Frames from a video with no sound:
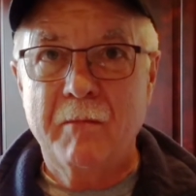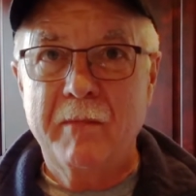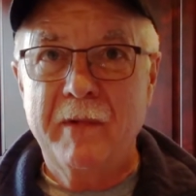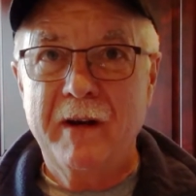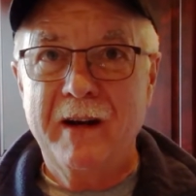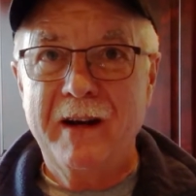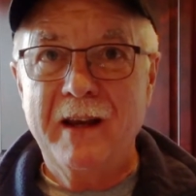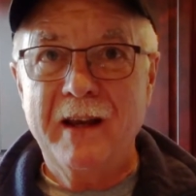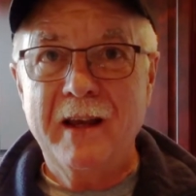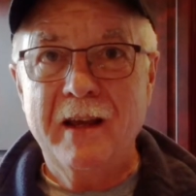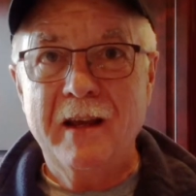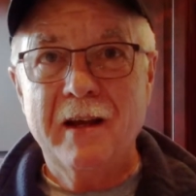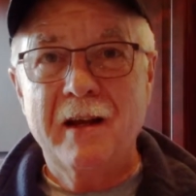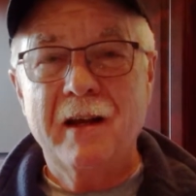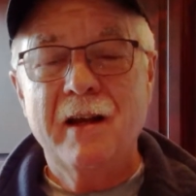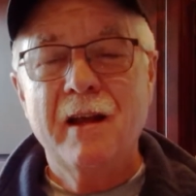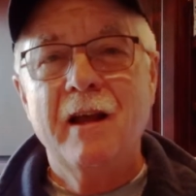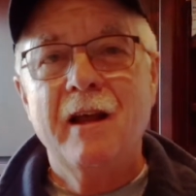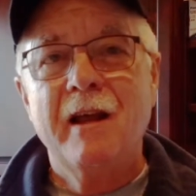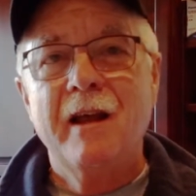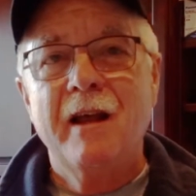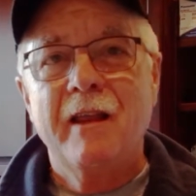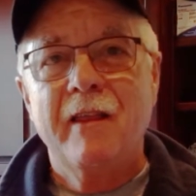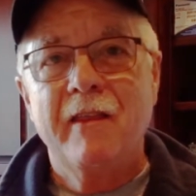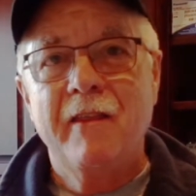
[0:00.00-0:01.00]
But again,
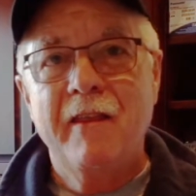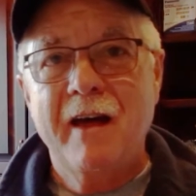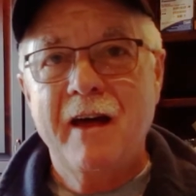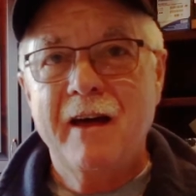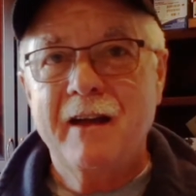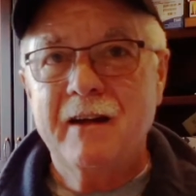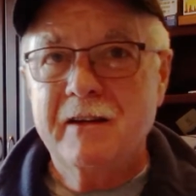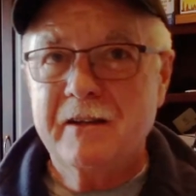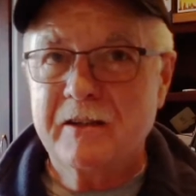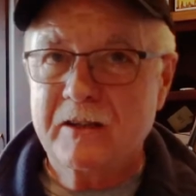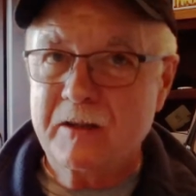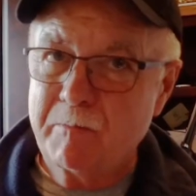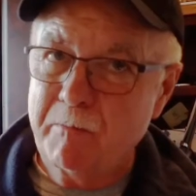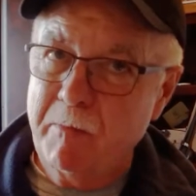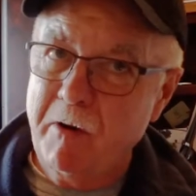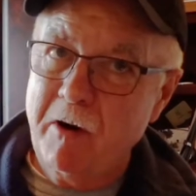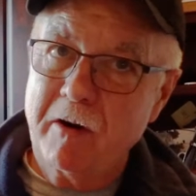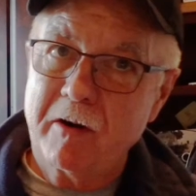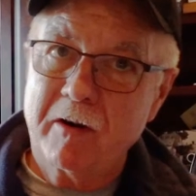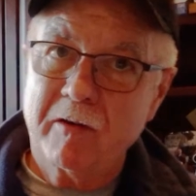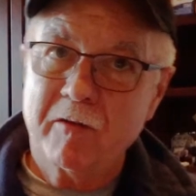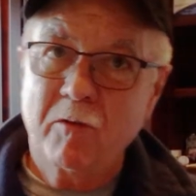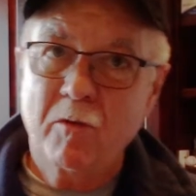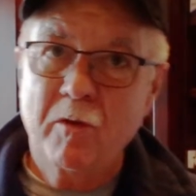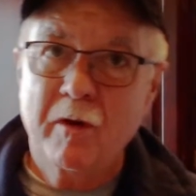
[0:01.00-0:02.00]
that is
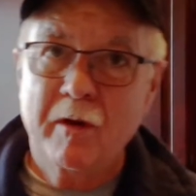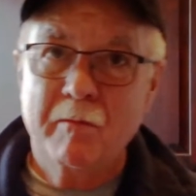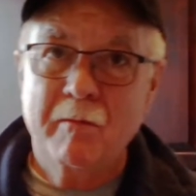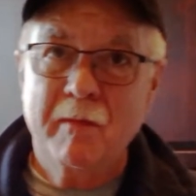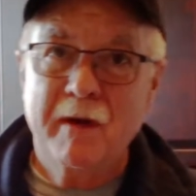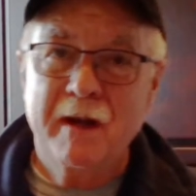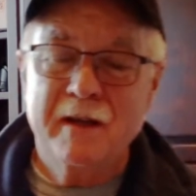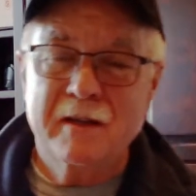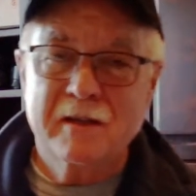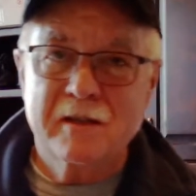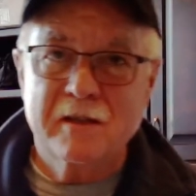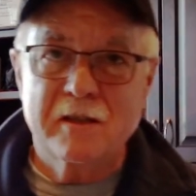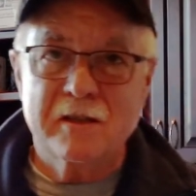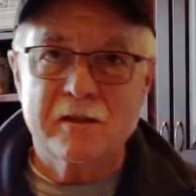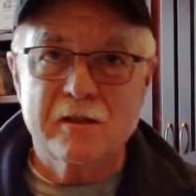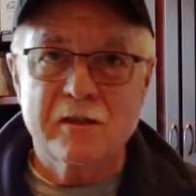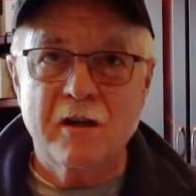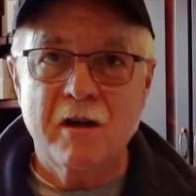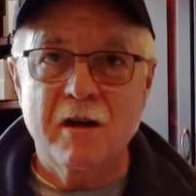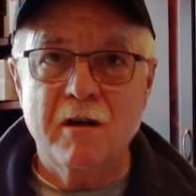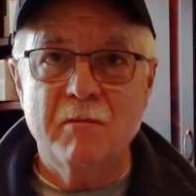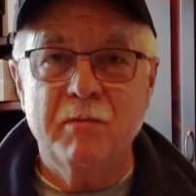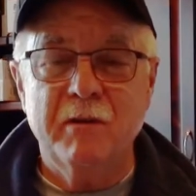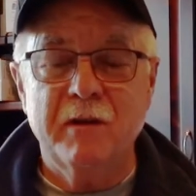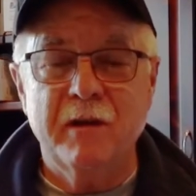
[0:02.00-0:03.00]
part of what makes this
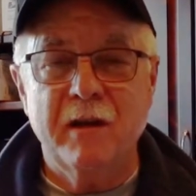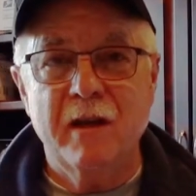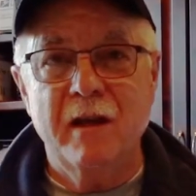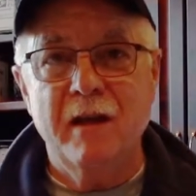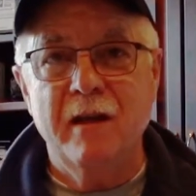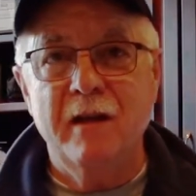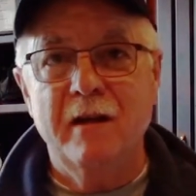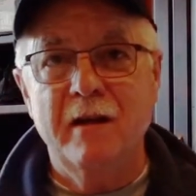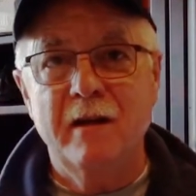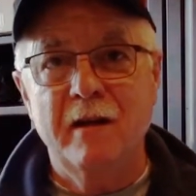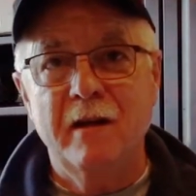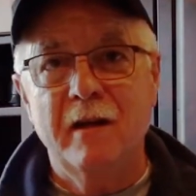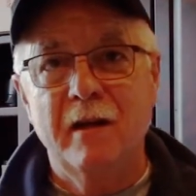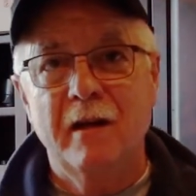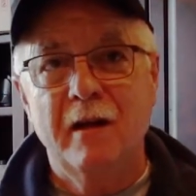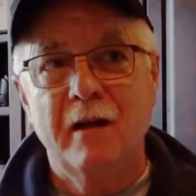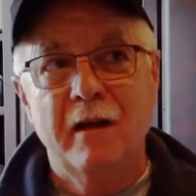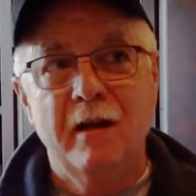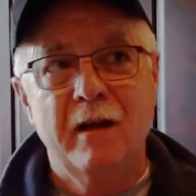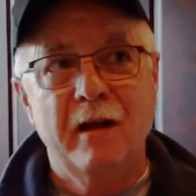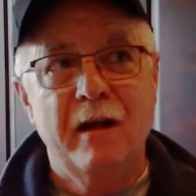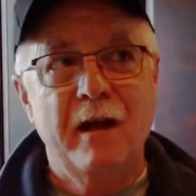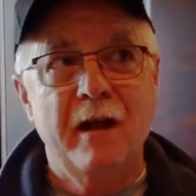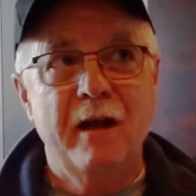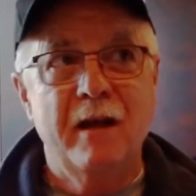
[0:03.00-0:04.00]
complicated
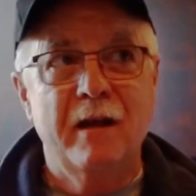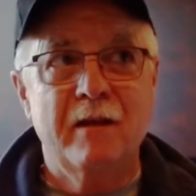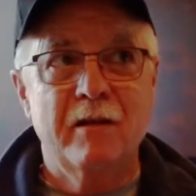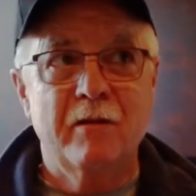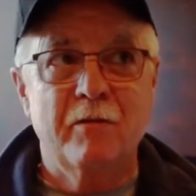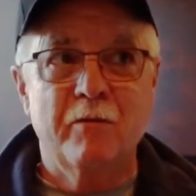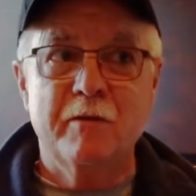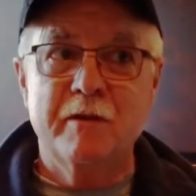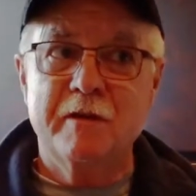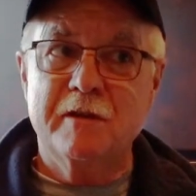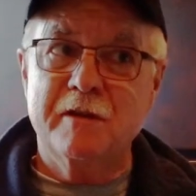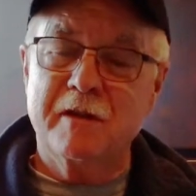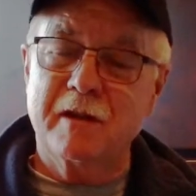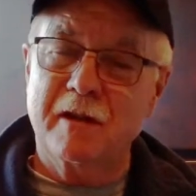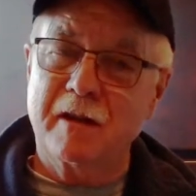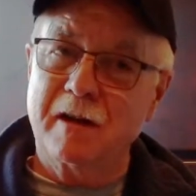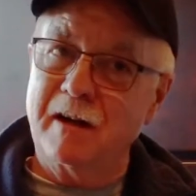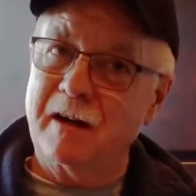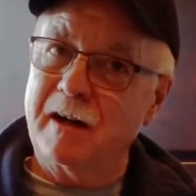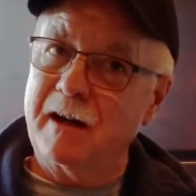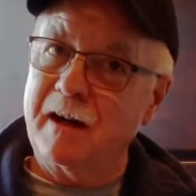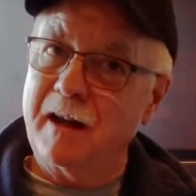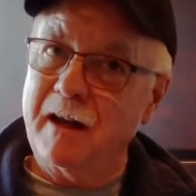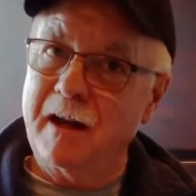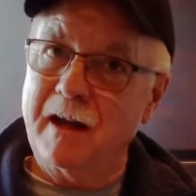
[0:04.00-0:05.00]
and the reason
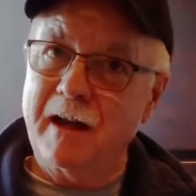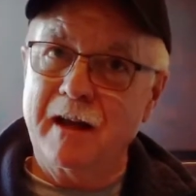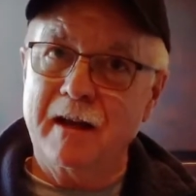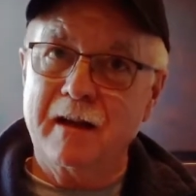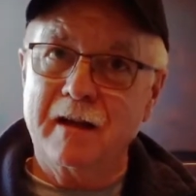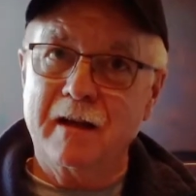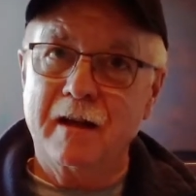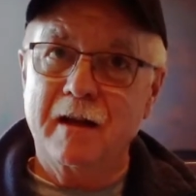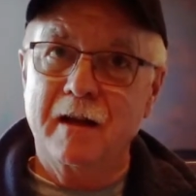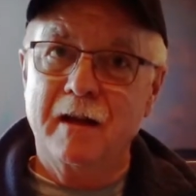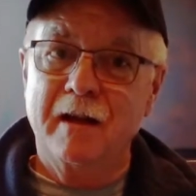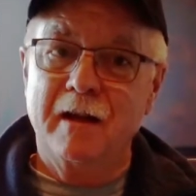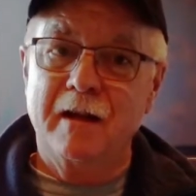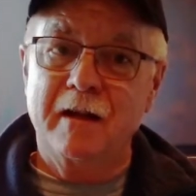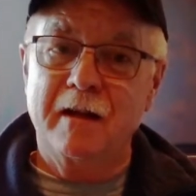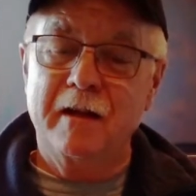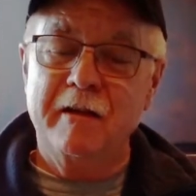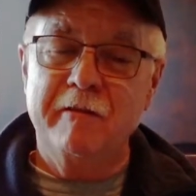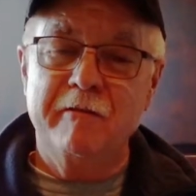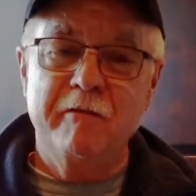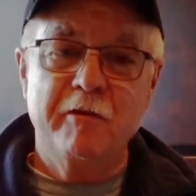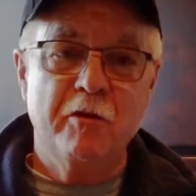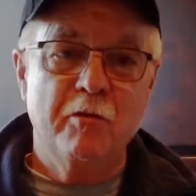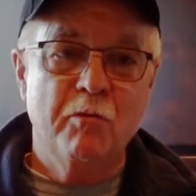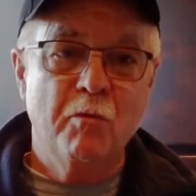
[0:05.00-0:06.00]
I can't
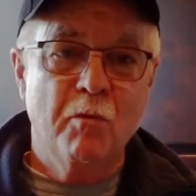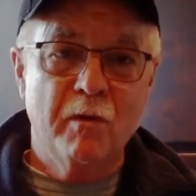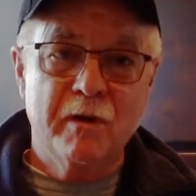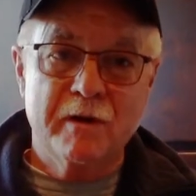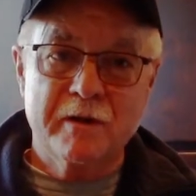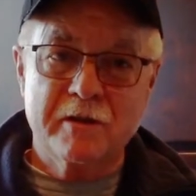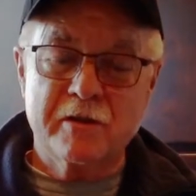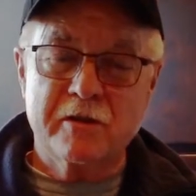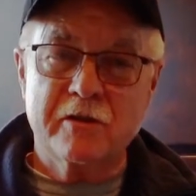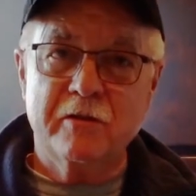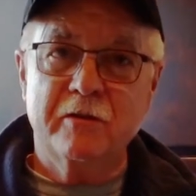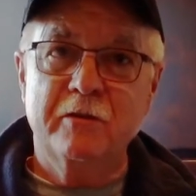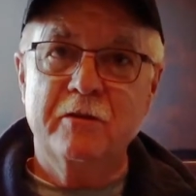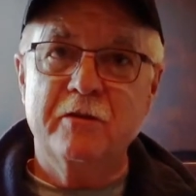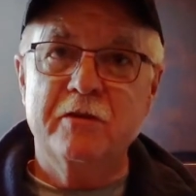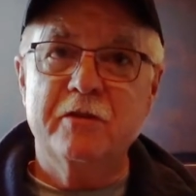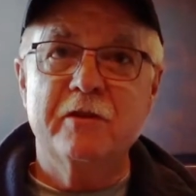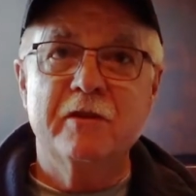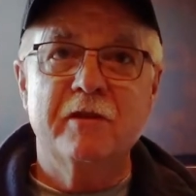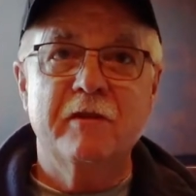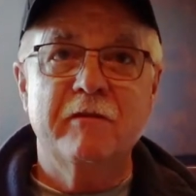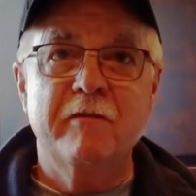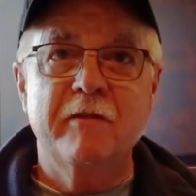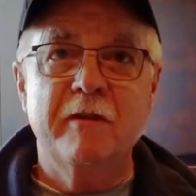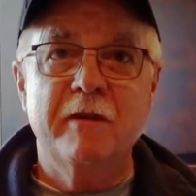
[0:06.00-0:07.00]
give you one
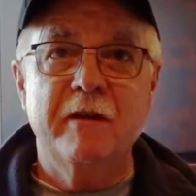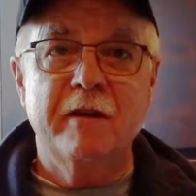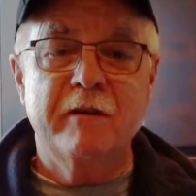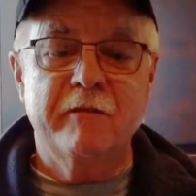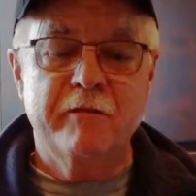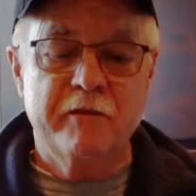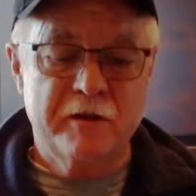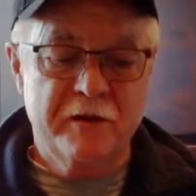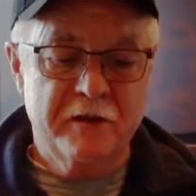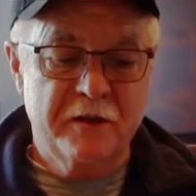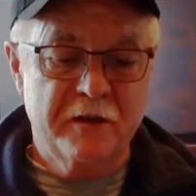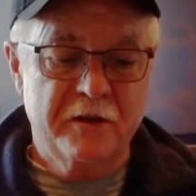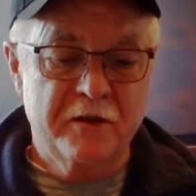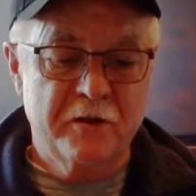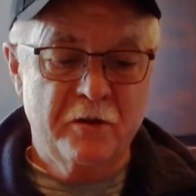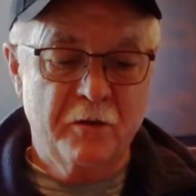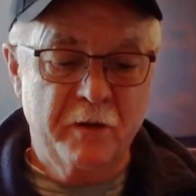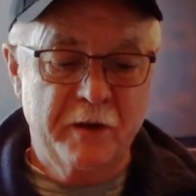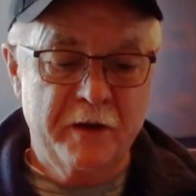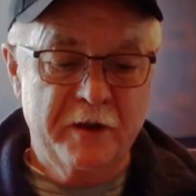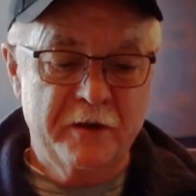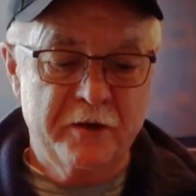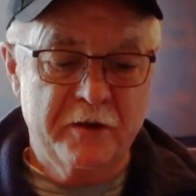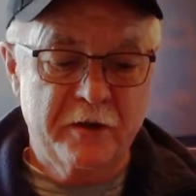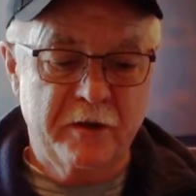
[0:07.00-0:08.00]
solution to fit every
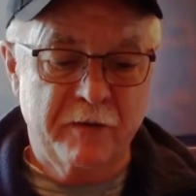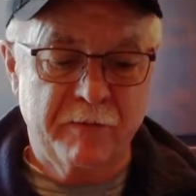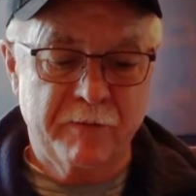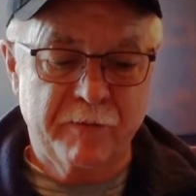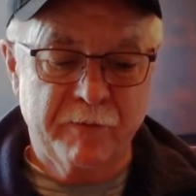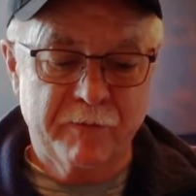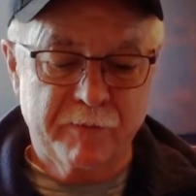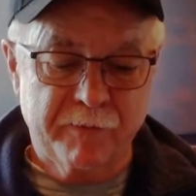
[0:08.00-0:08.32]
situation.